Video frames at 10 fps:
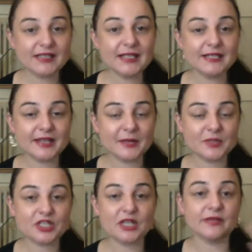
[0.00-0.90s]
the link that I'm
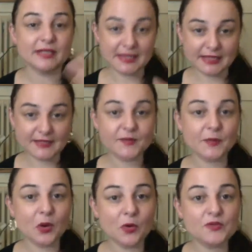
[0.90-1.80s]
sharing in this
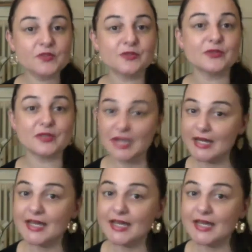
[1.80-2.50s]
post to sign